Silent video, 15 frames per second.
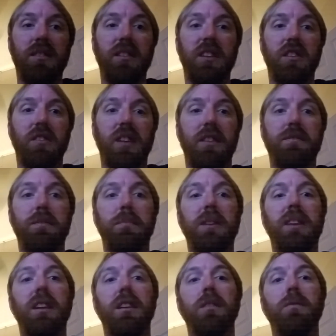I have to be
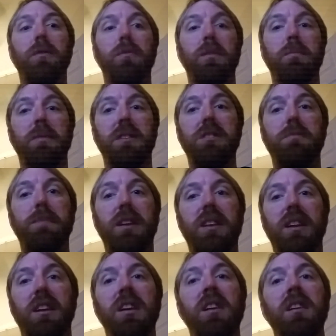careful with my
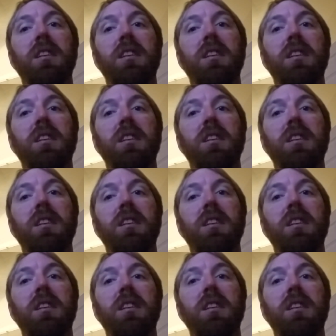spending,